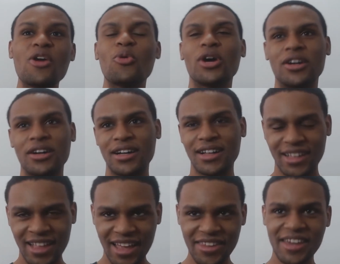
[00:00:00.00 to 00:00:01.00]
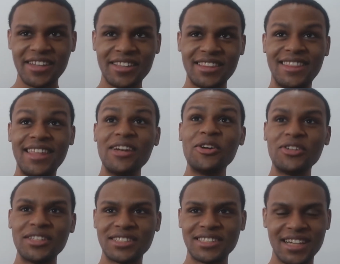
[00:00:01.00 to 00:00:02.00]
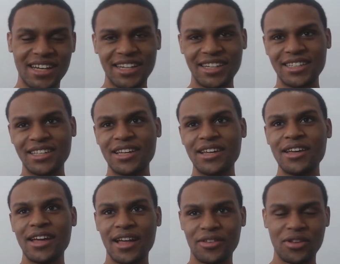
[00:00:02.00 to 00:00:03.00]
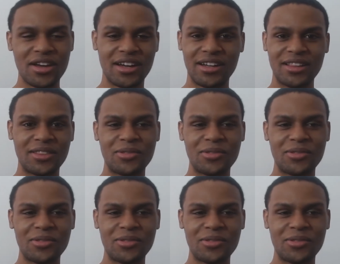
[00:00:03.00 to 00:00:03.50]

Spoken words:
Well, I like their design a lot.